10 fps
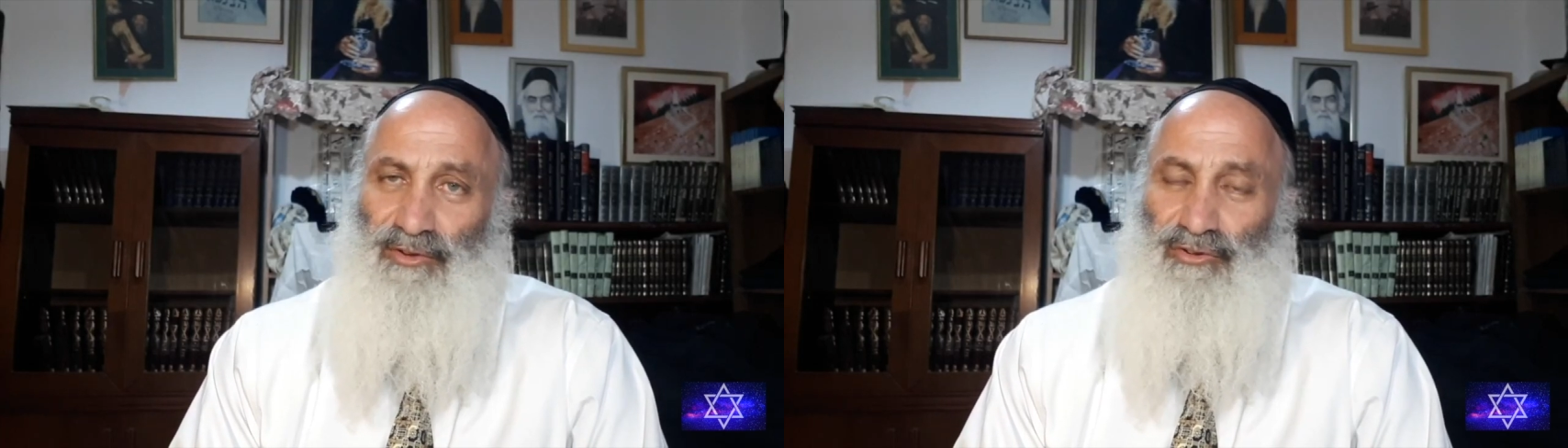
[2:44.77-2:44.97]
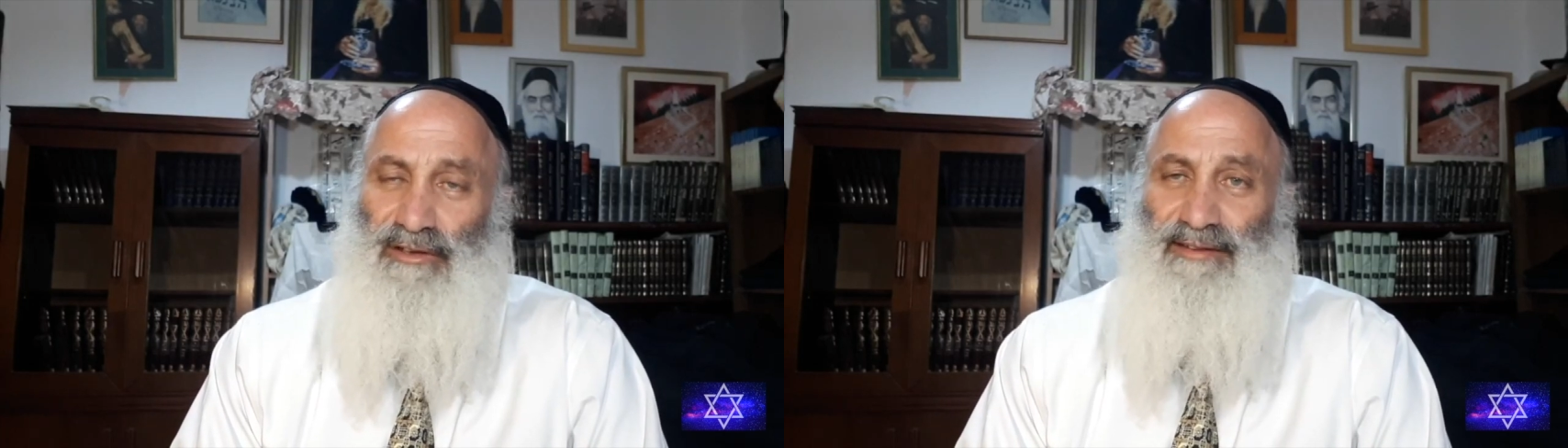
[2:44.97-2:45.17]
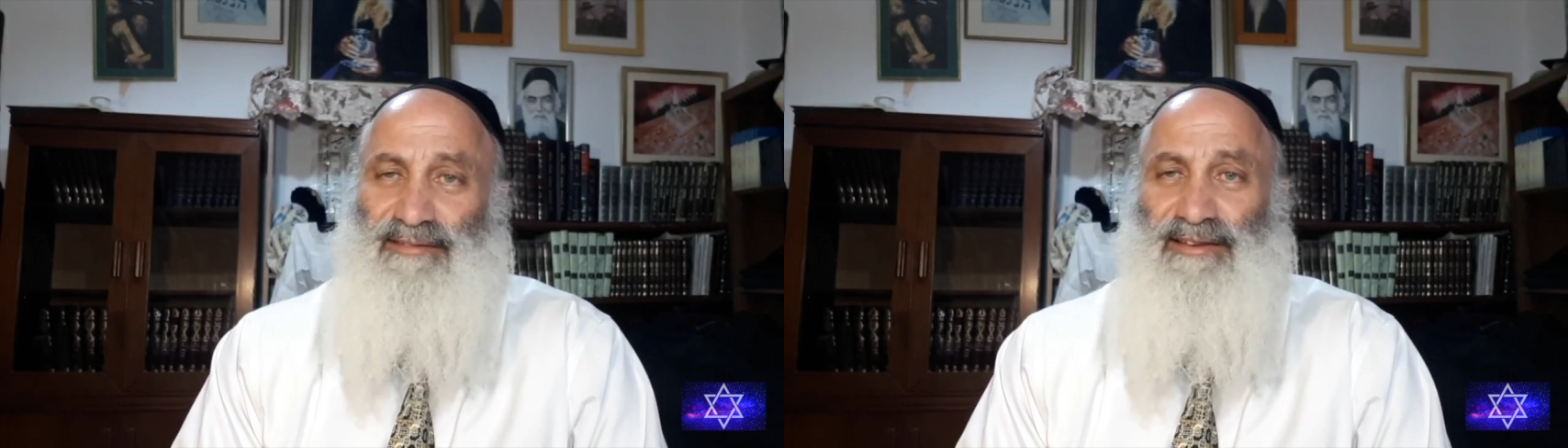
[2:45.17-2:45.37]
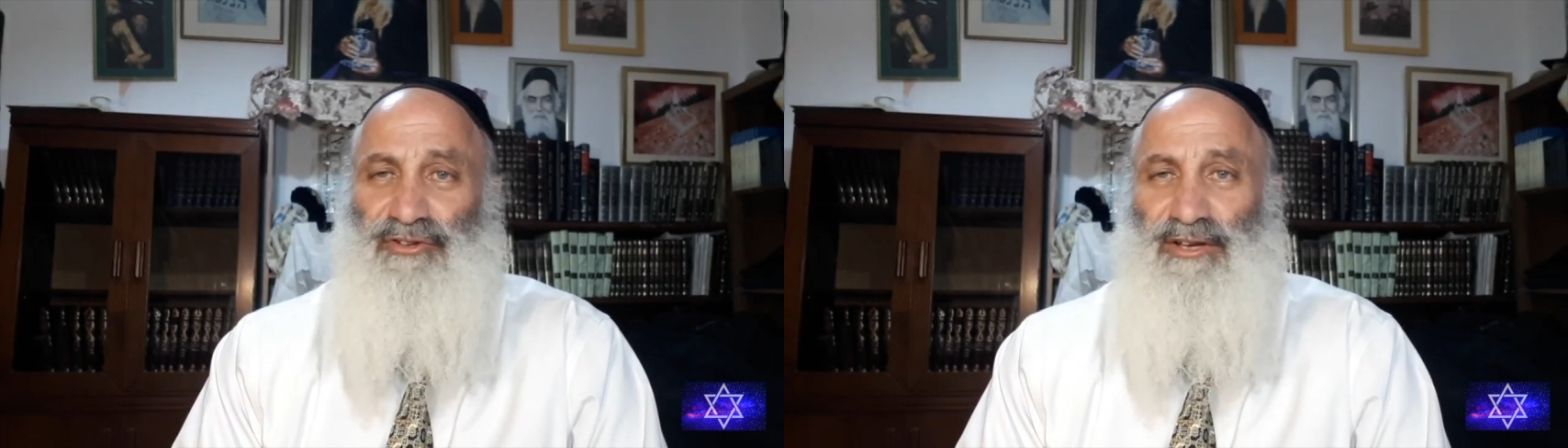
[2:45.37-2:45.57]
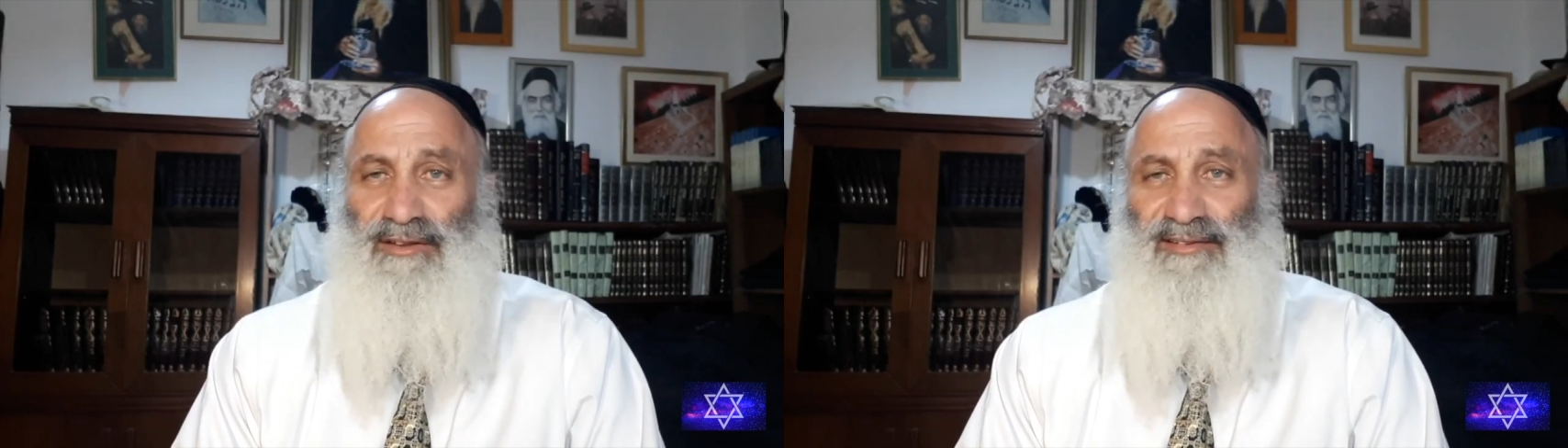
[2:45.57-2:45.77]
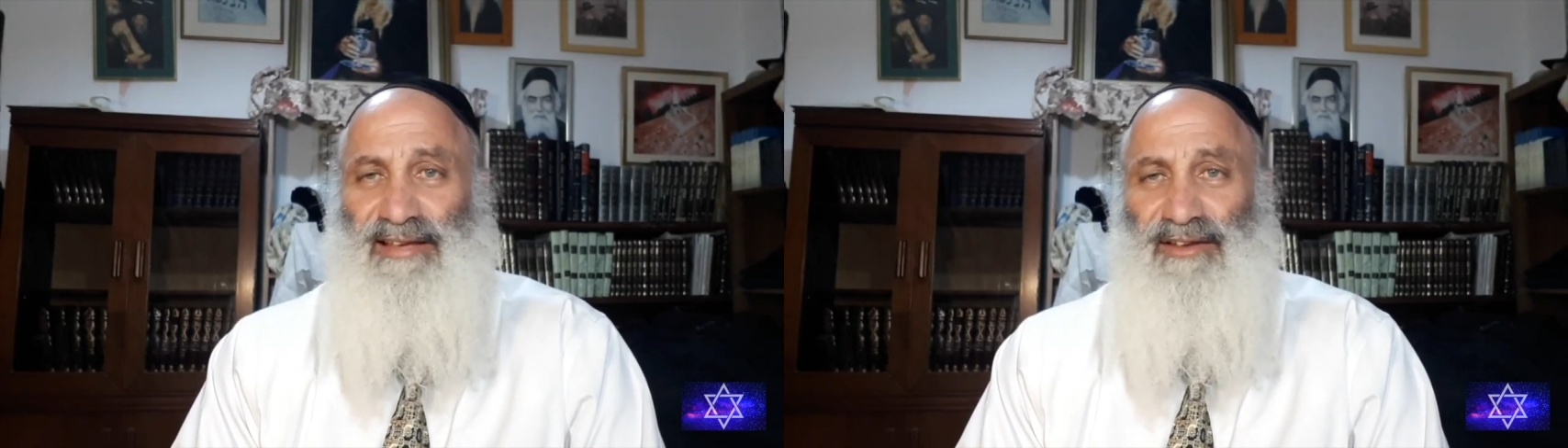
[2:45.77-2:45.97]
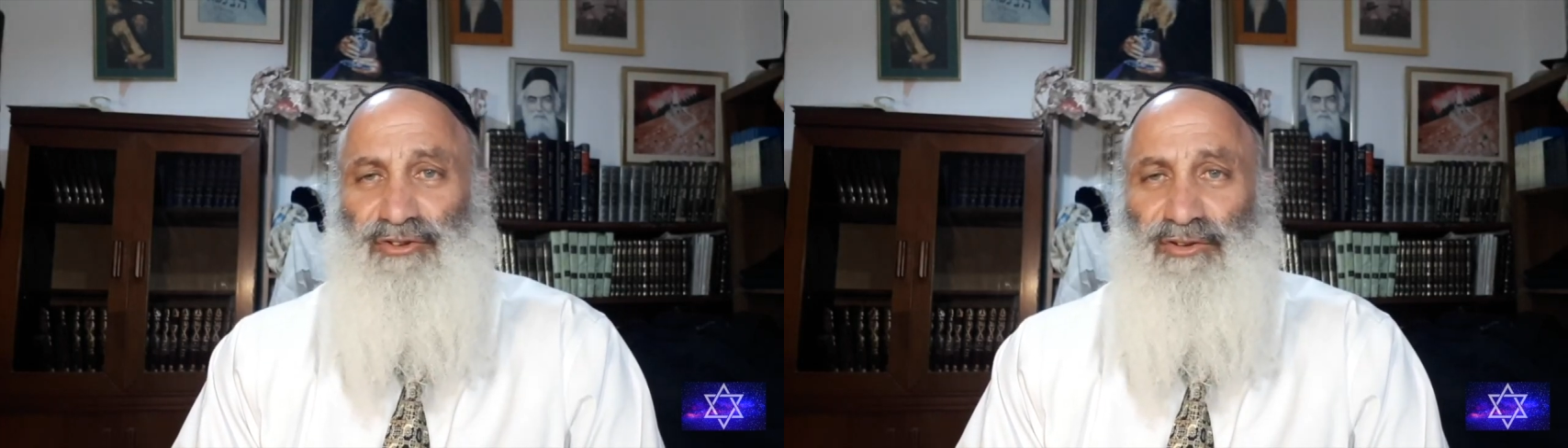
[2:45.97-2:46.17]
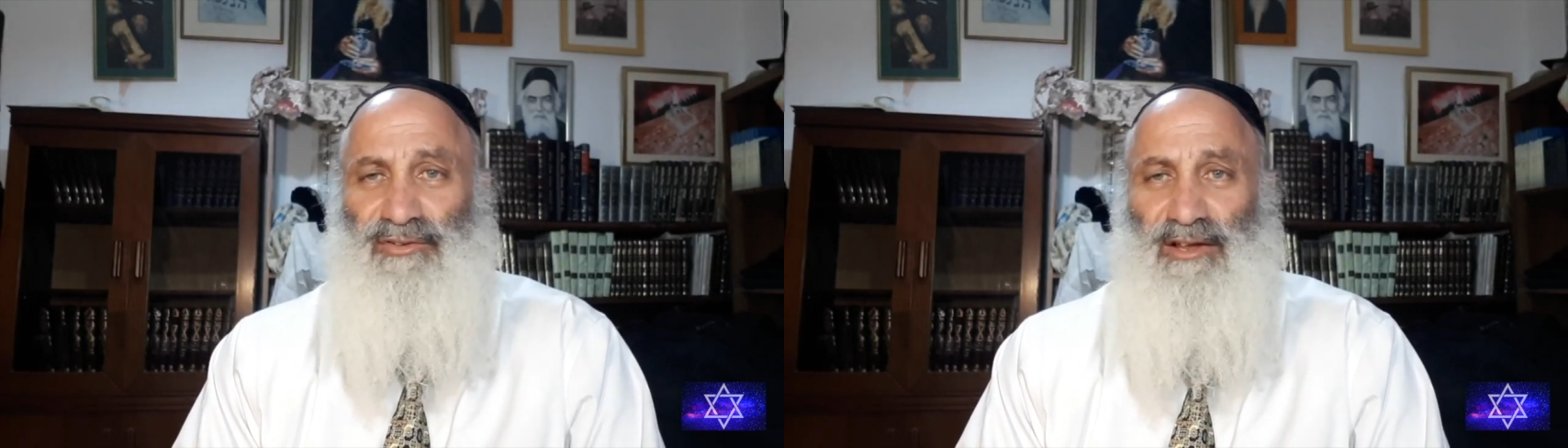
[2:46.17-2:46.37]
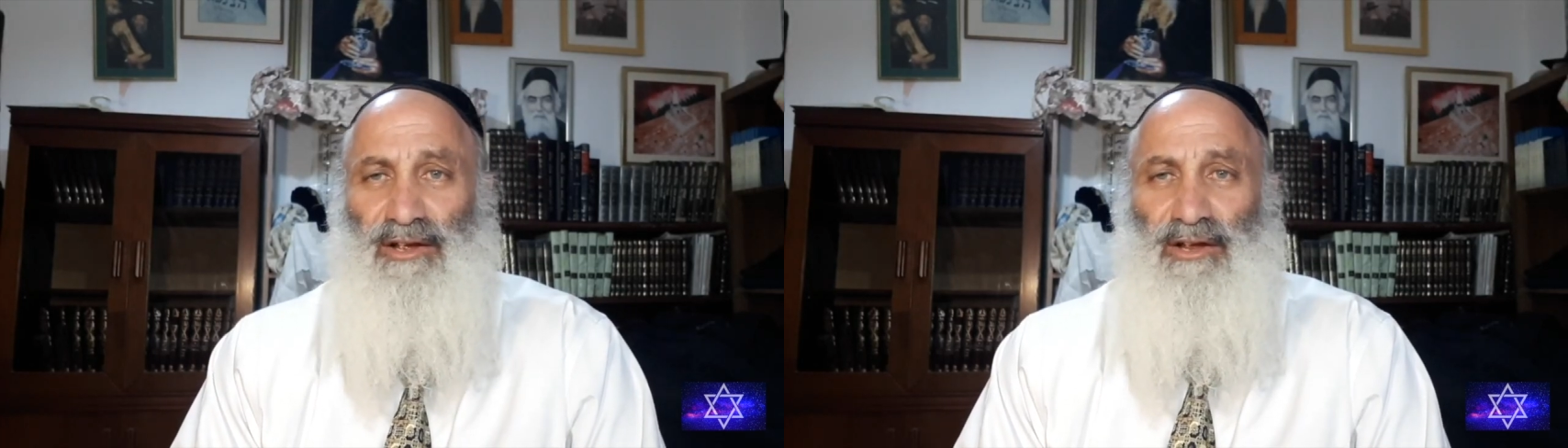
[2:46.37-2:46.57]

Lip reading: Usually it's teaching sages